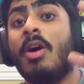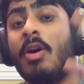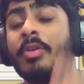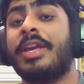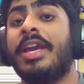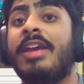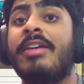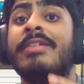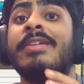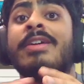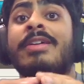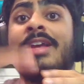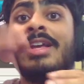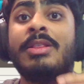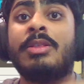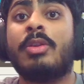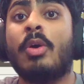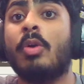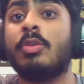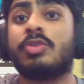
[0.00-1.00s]
okay,
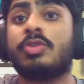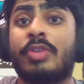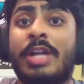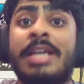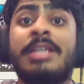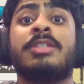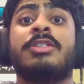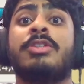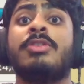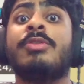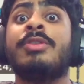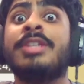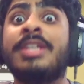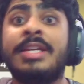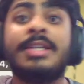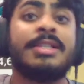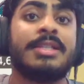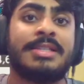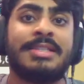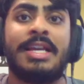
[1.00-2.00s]
in those ranks, you
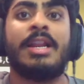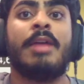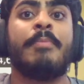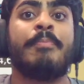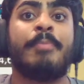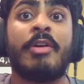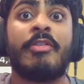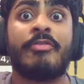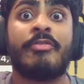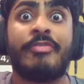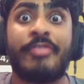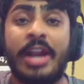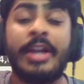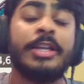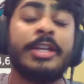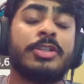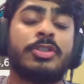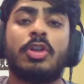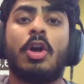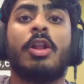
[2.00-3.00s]
need to set up a
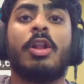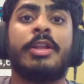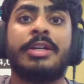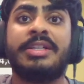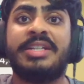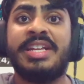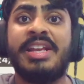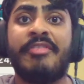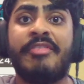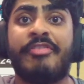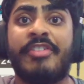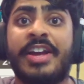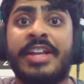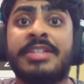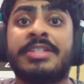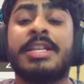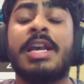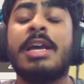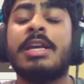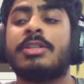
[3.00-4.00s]
very solid
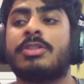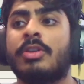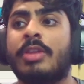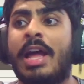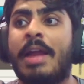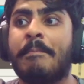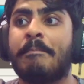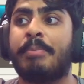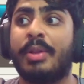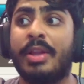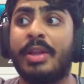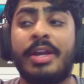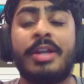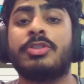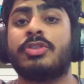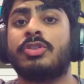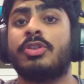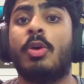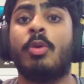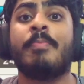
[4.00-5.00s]
defense so that
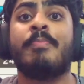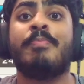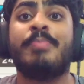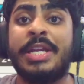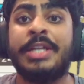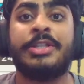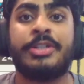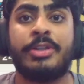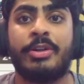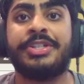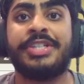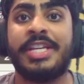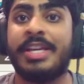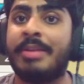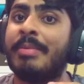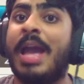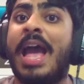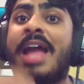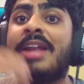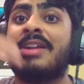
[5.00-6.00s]
players don't beat your
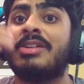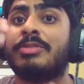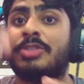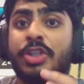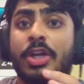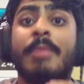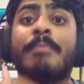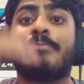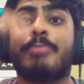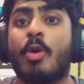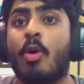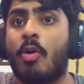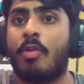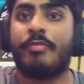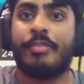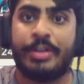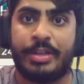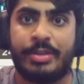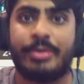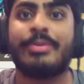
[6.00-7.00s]
team and jump
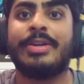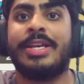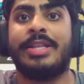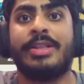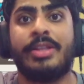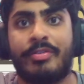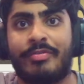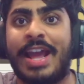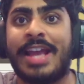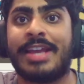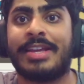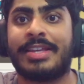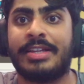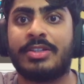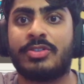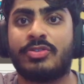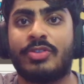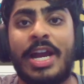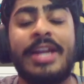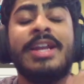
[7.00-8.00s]
over you in the
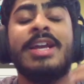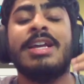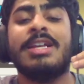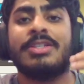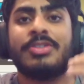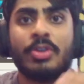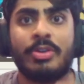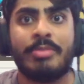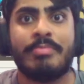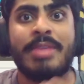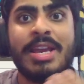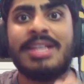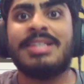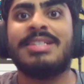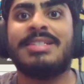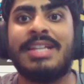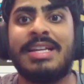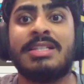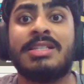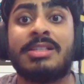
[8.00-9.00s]
rankings, right? So it
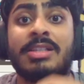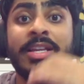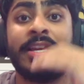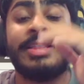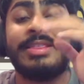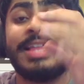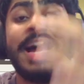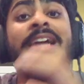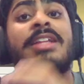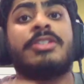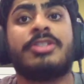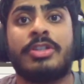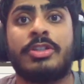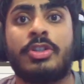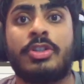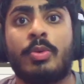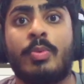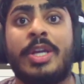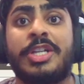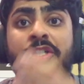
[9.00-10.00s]
makes sense in that
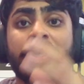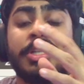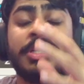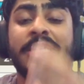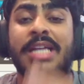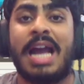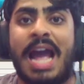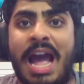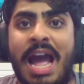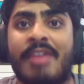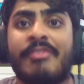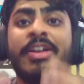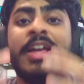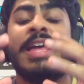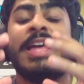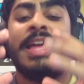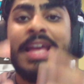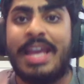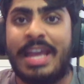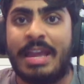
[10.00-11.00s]
situation to have
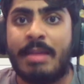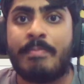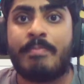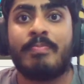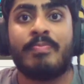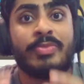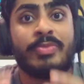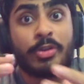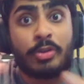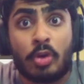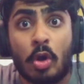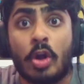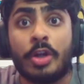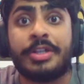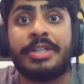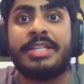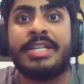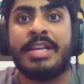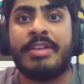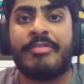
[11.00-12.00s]
a
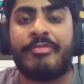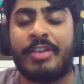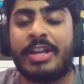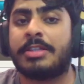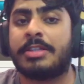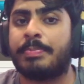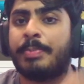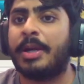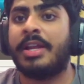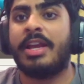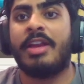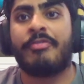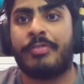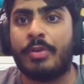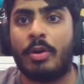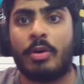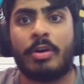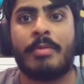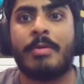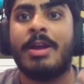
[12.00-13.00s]
good defense. But if
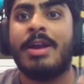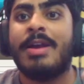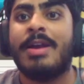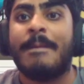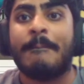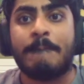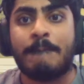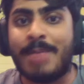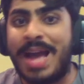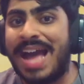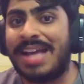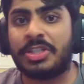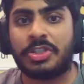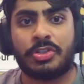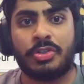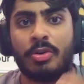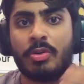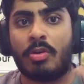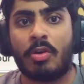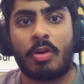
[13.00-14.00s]
you're
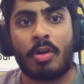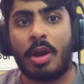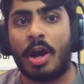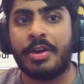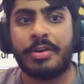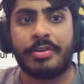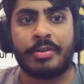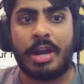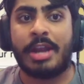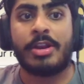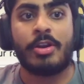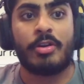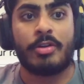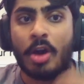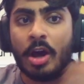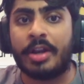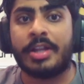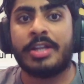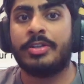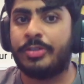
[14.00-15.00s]
master or under and you're
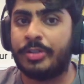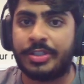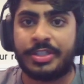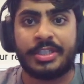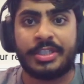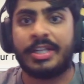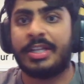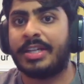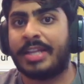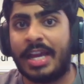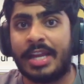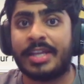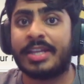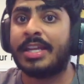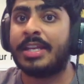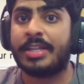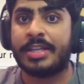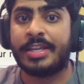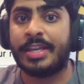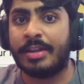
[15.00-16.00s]
not interested in getting
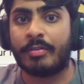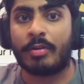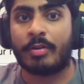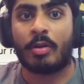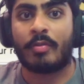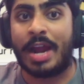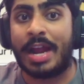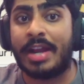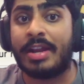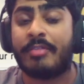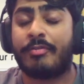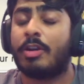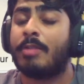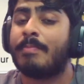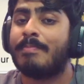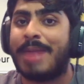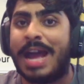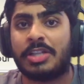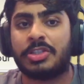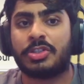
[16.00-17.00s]
in hero, right? If you're
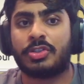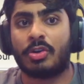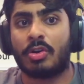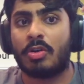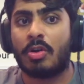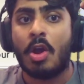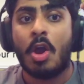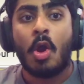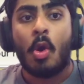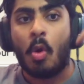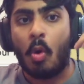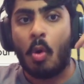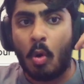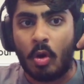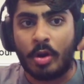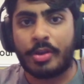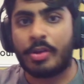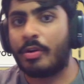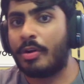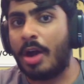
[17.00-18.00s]
master
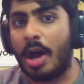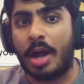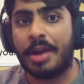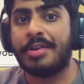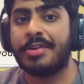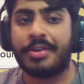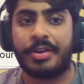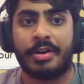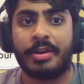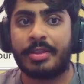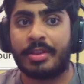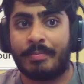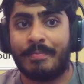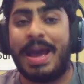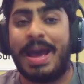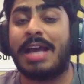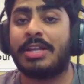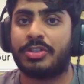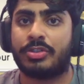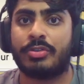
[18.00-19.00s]
or you're under the
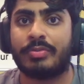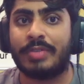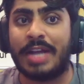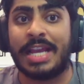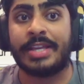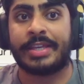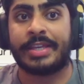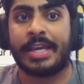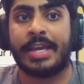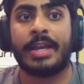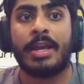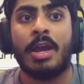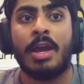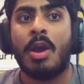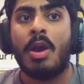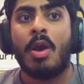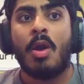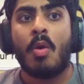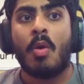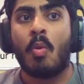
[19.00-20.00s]
master ranking,
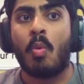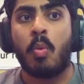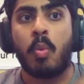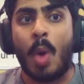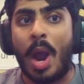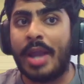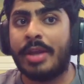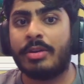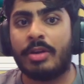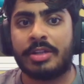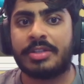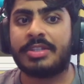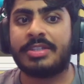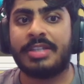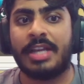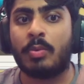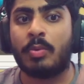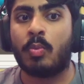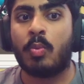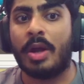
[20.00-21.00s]
why not
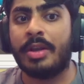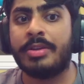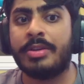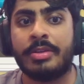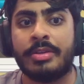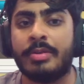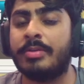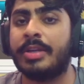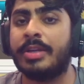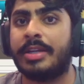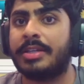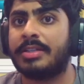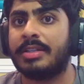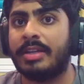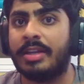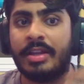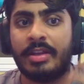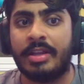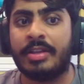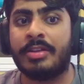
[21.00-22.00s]
set one unit
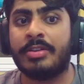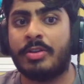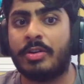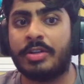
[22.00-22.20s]
in